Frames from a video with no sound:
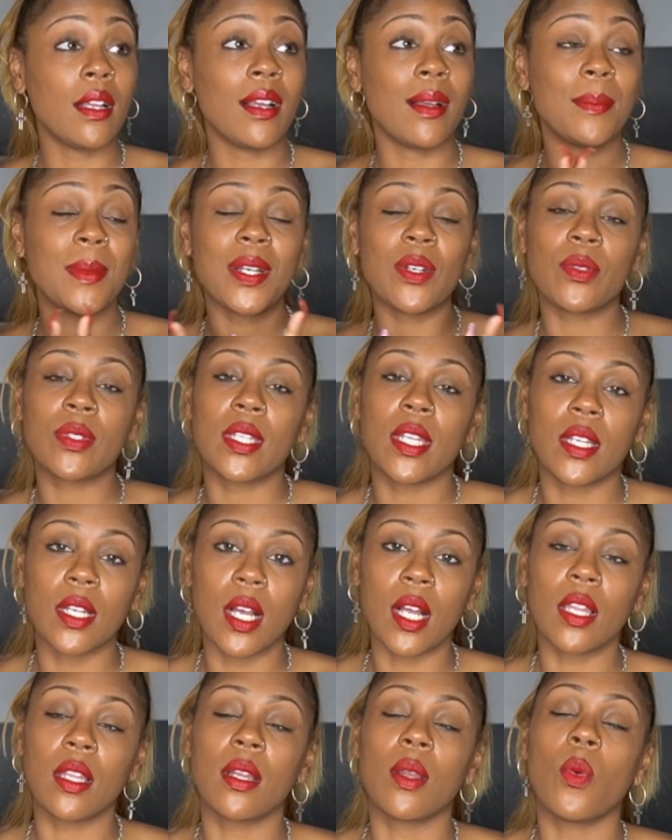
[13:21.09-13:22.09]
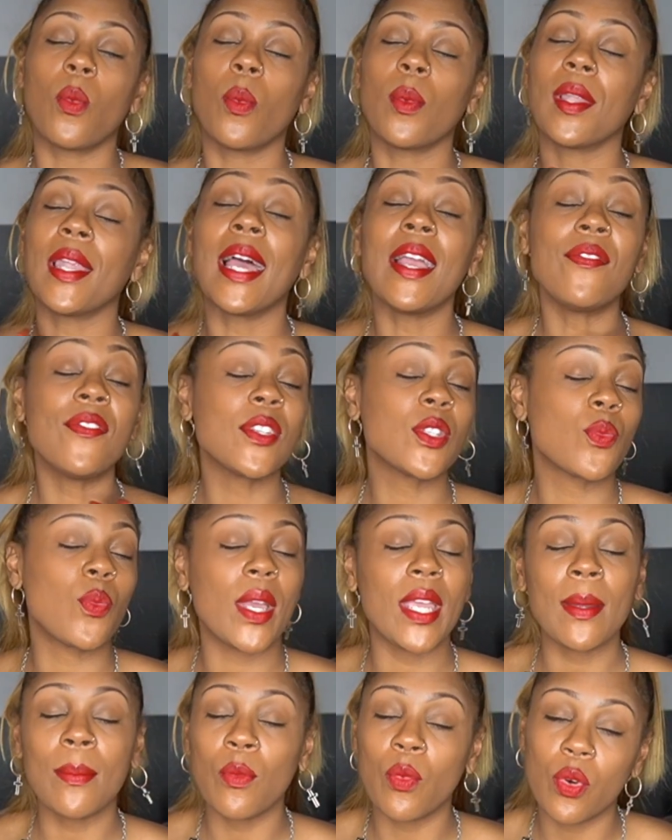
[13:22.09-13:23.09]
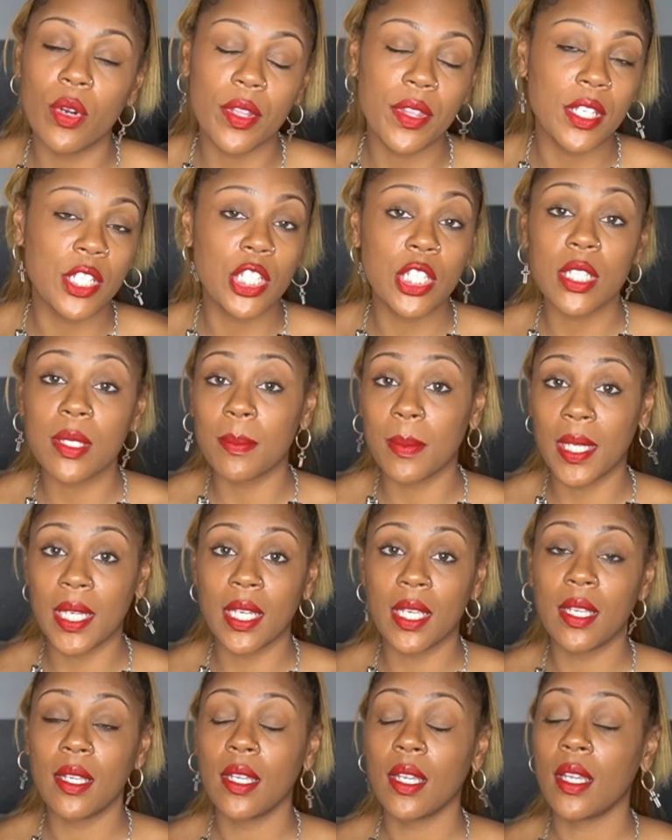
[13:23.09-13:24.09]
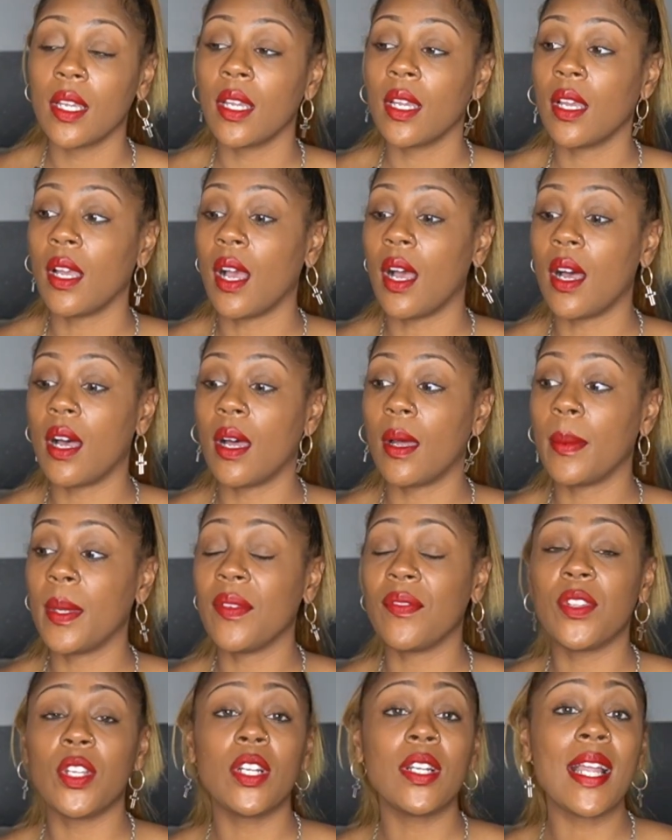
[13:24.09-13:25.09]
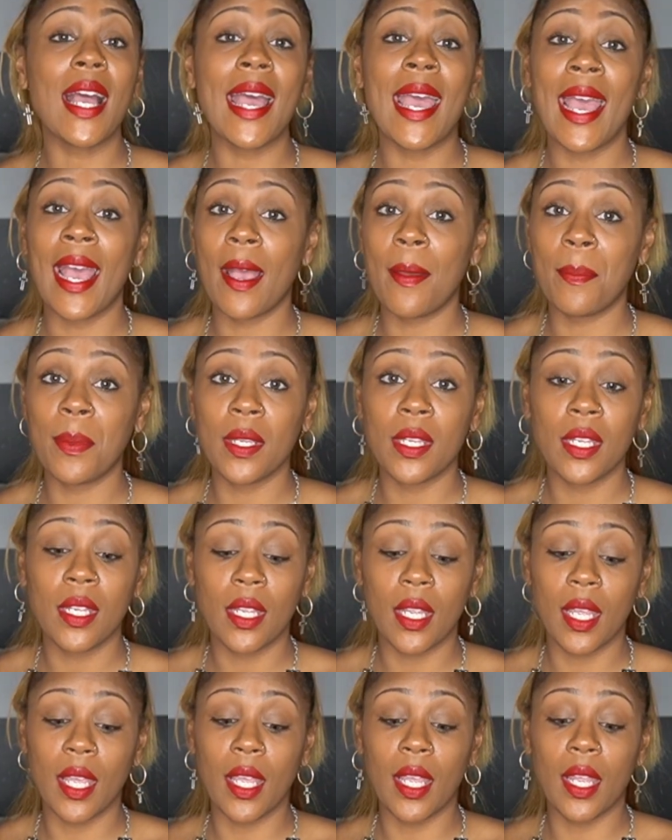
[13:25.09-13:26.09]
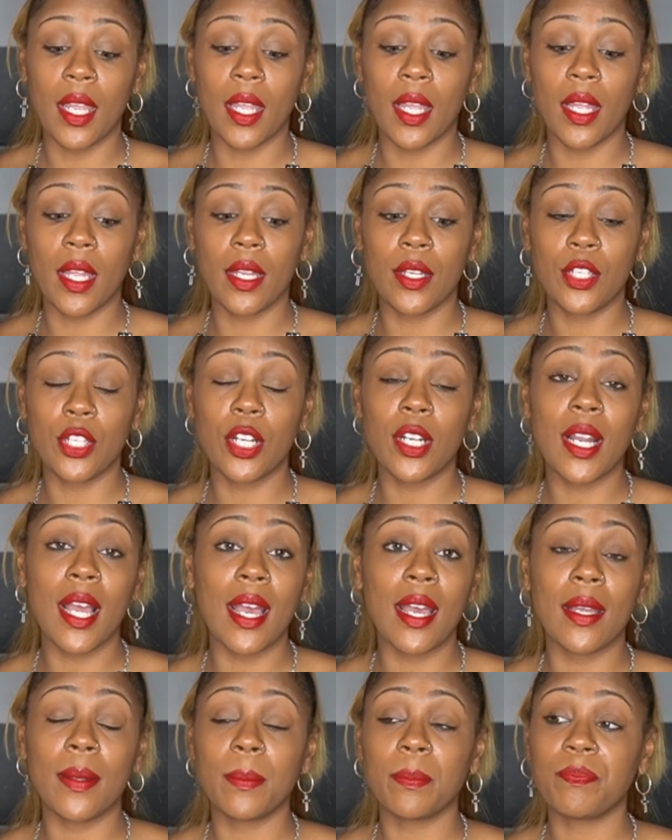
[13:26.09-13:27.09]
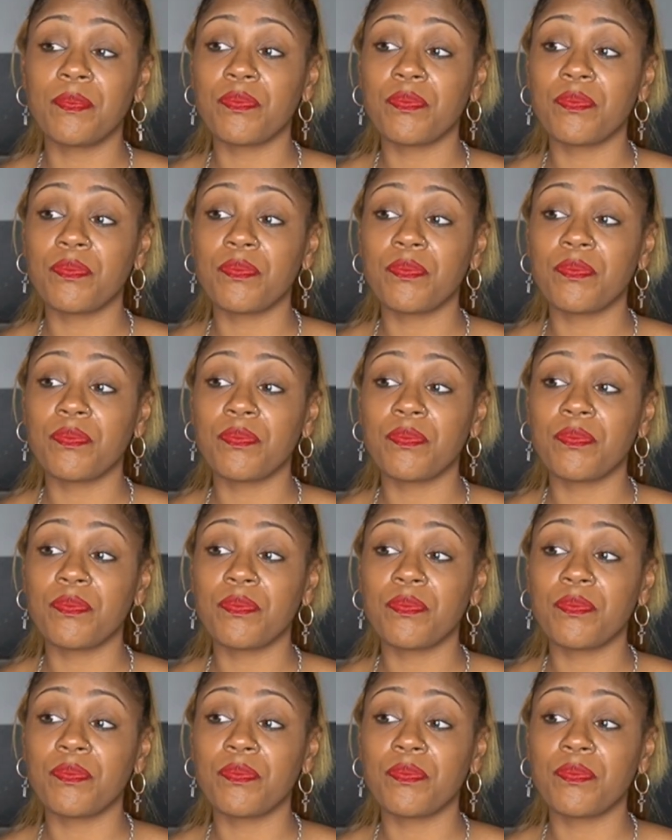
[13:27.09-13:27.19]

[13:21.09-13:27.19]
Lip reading: I'm not gonna say a dollar. Life is way more than just money. If you're not happy and you're not